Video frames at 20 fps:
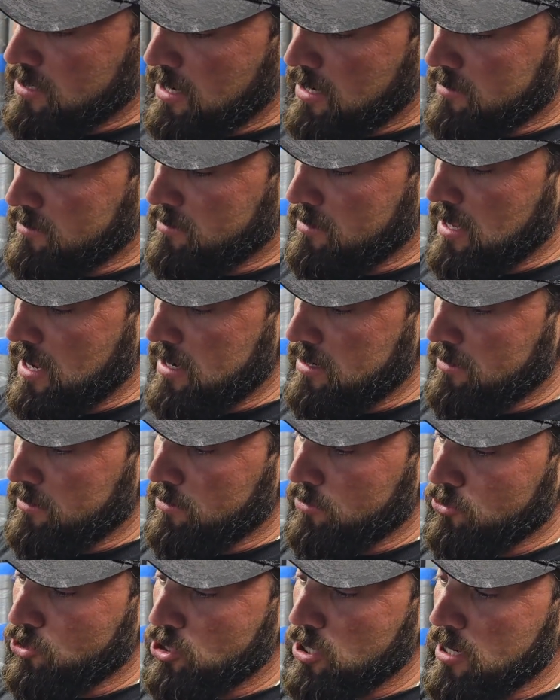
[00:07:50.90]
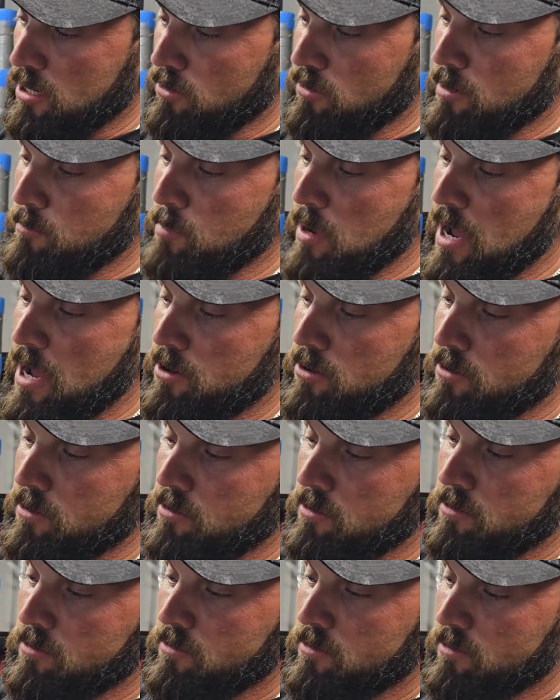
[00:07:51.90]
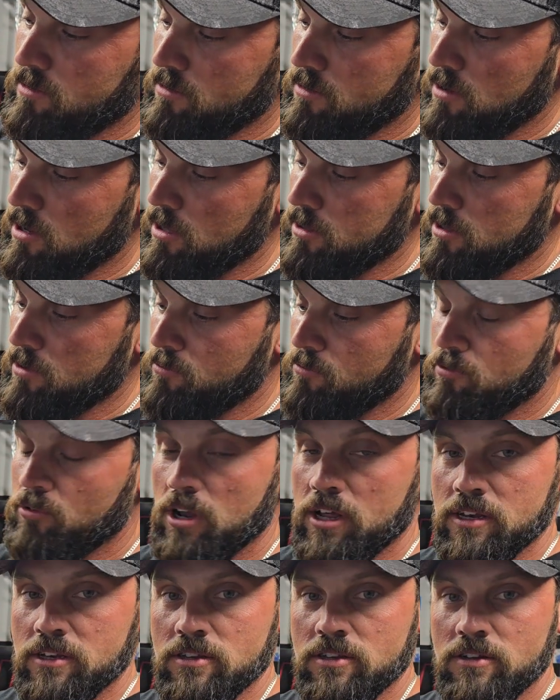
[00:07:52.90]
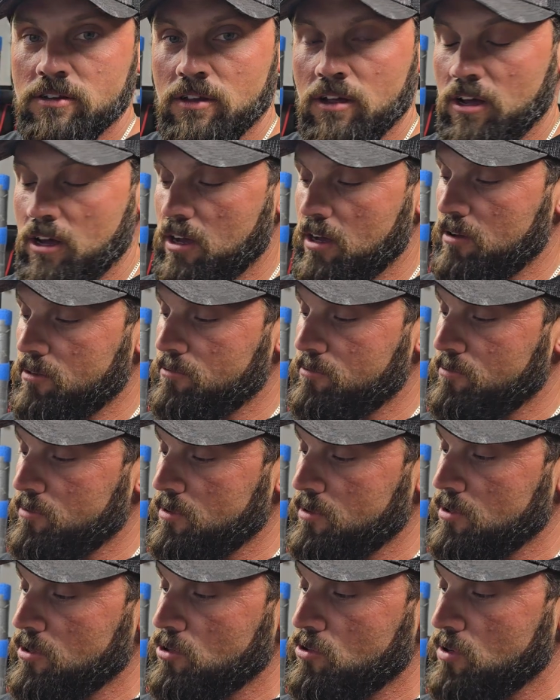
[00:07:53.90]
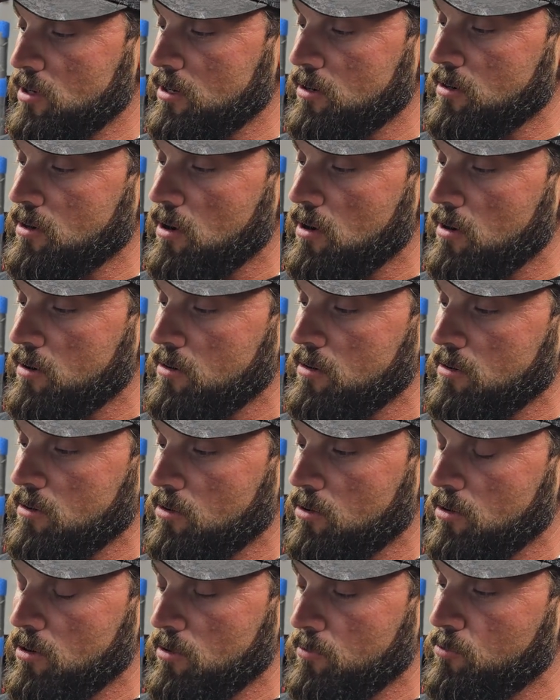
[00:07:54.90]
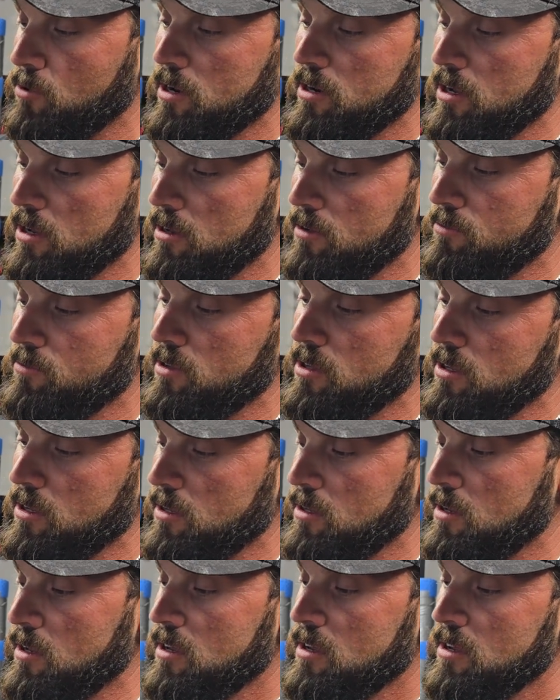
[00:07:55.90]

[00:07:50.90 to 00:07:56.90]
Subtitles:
has that little checkering pattern on the front of the trigger guard, or the front of the